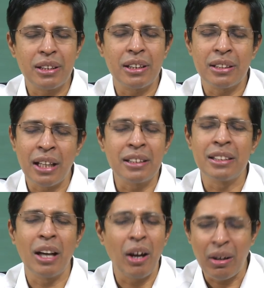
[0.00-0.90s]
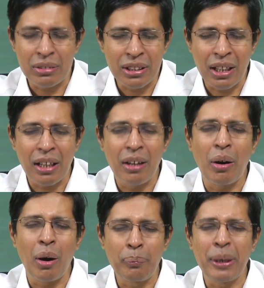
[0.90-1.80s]

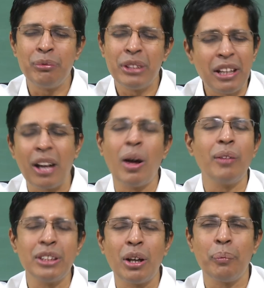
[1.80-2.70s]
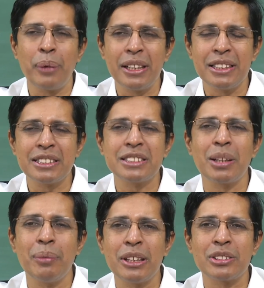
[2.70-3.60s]
along with the operating
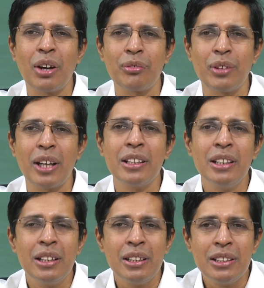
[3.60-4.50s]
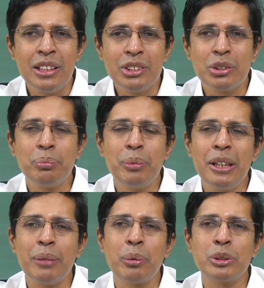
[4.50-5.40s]
system and the software. He should be in
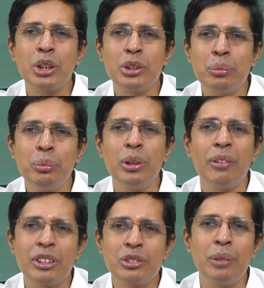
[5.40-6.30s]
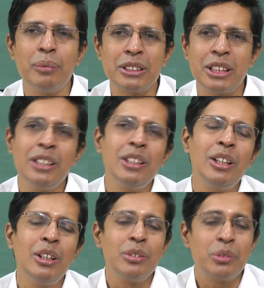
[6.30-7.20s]
a position to move the virtual machine
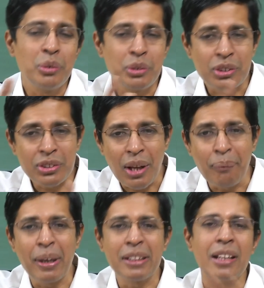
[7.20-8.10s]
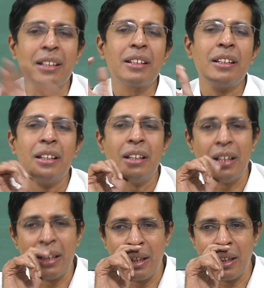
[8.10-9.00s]
to some other
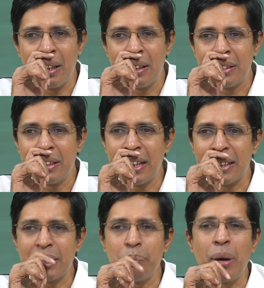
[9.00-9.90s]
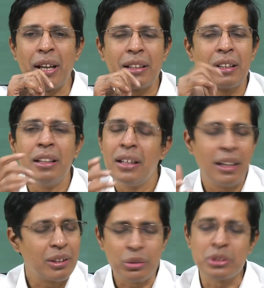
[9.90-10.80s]
thing as a part,
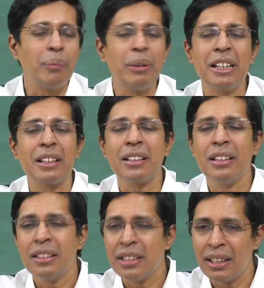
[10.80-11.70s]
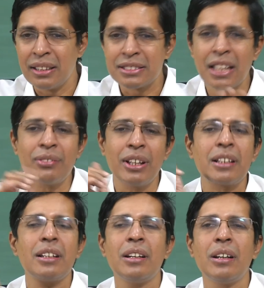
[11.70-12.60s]
to some other server
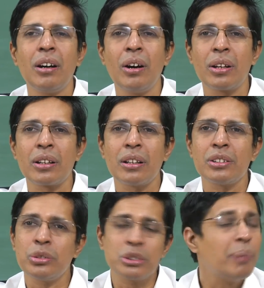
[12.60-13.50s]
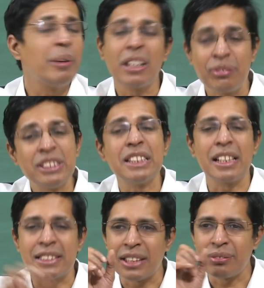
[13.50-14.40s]
or to some other physical
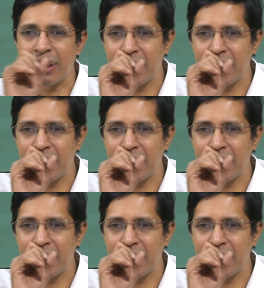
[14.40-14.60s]
server.